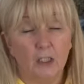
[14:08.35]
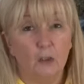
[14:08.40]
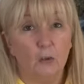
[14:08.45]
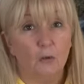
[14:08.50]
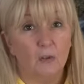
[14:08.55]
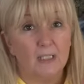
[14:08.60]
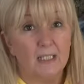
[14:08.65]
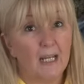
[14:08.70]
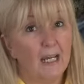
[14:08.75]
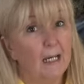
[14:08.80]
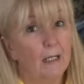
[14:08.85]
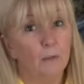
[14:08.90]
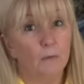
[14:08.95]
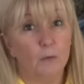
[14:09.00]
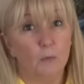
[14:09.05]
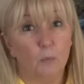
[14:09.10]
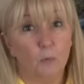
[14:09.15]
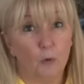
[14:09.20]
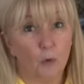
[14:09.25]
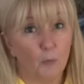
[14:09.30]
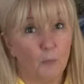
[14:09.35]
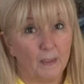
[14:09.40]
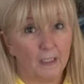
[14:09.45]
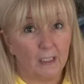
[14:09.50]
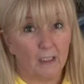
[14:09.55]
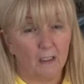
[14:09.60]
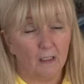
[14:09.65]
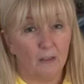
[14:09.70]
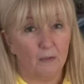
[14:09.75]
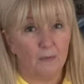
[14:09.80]
your towels will all be
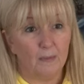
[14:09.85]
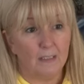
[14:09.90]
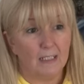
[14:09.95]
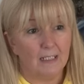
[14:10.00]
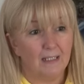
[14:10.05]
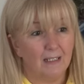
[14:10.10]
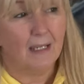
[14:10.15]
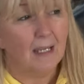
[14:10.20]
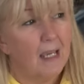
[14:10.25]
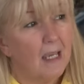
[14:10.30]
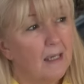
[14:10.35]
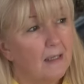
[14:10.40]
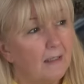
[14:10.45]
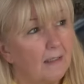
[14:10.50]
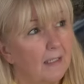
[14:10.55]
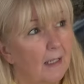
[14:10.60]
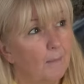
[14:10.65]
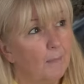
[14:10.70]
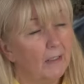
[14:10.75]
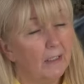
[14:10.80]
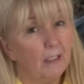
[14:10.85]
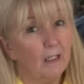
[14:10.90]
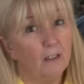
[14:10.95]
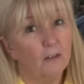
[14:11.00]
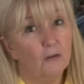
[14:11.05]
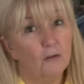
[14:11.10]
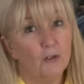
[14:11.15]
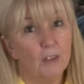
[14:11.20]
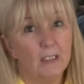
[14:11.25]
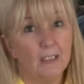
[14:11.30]
included. Some of the
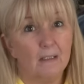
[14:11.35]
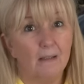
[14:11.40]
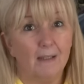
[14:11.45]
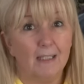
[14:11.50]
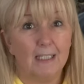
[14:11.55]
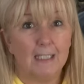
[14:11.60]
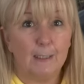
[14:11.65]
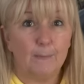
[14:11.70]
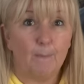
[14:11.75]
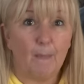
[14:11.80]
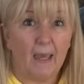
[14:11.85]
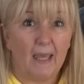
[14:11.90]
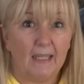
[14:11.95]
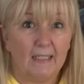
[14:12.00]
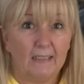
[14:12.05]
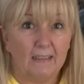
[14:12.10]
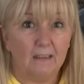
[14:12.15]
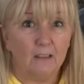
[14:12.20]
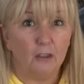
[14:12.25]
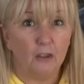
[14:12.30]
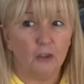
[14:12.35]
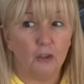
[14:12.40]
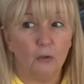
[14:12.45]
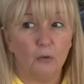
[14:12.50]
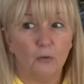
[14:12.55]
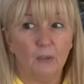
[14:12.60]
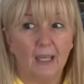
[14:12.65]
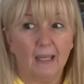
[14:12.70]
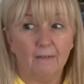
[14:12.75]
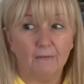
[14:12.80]
countries like Spain,
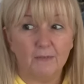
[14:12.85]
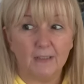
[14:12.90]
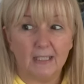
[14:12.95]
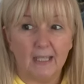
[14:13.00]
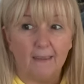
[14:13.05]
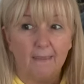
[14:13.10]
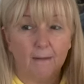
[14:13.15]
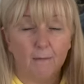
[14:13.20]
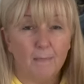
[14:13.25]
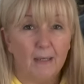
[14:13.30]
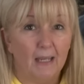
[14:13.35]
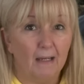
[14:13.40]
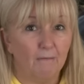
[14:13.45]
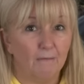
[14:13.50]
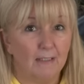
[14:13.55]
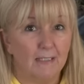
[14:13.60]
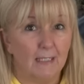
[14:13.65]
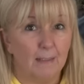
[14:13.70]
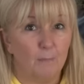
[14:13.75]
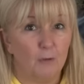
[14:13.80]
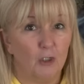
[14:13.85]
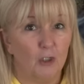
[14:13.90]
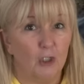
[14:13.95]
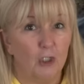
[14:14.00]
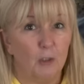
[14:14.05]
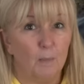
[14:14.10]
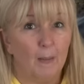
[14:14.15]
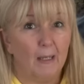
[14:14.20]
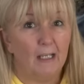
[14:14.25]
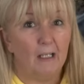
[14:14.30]
you have to get them at reception and
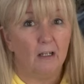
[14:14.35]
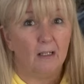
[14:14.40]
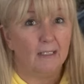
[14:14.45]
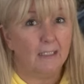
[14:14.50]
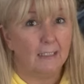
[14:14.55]
you pay like a